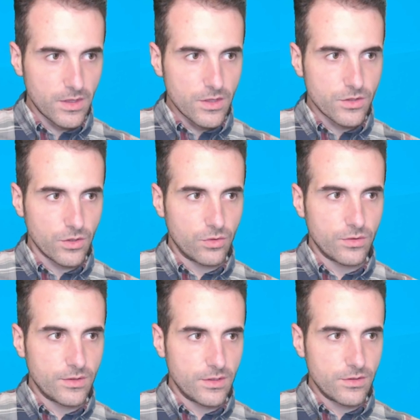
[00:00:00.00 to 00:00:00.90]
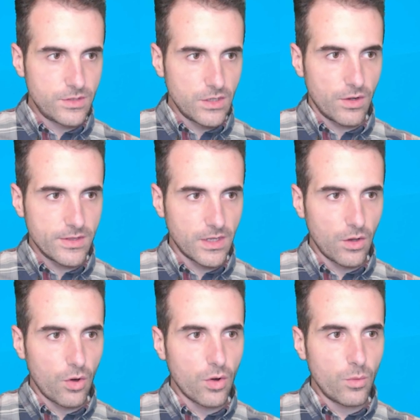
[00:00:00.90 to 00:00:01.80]
So the 0 and the
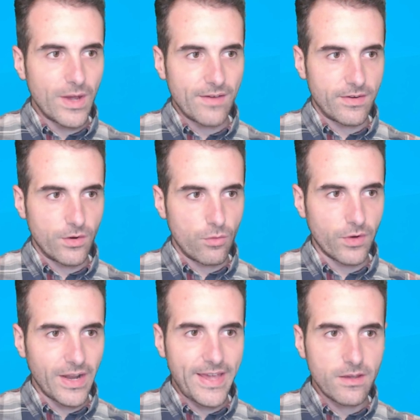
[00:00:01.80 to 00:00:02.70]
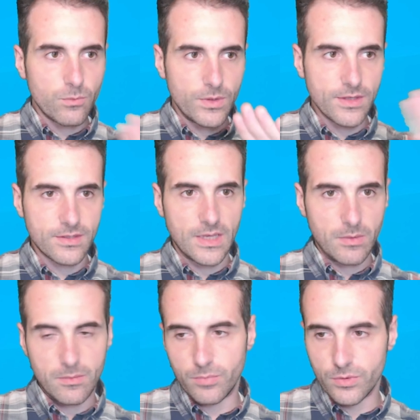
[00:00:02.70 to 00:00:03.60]
logo, we have an overlay with the same
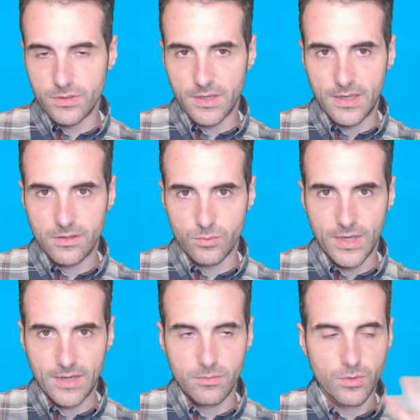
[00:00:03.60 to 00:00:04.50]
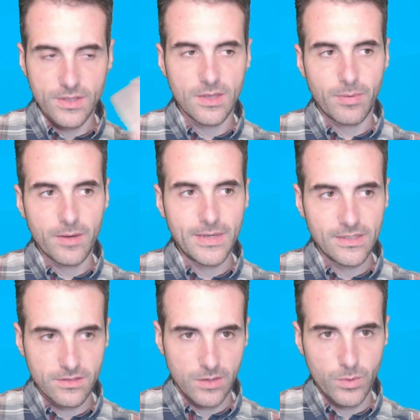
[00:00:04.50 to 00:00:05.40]
input as we had, with the same
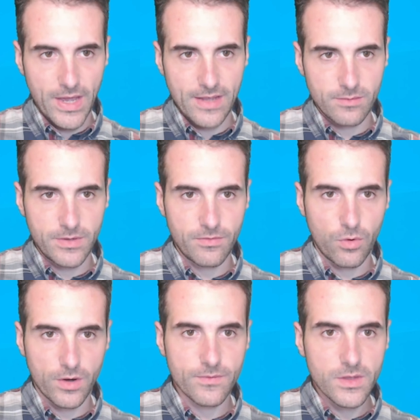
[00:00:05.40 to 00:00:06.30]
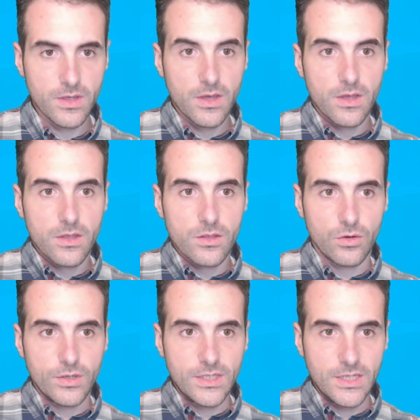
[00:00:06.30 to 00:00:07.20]
parameters that we had before.
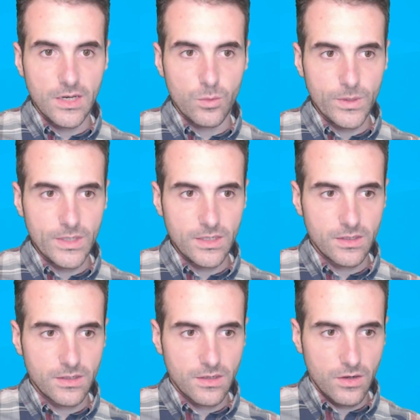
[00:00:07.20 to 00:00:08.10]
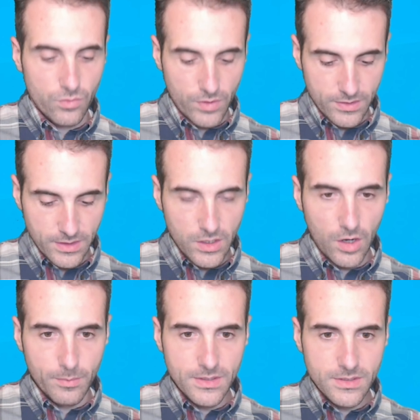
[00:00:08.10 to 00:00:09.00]
So here we run the
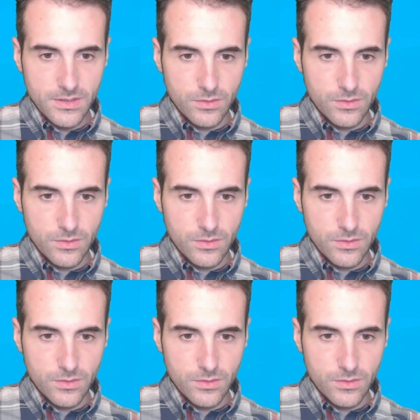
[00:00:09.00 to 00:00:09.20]
command.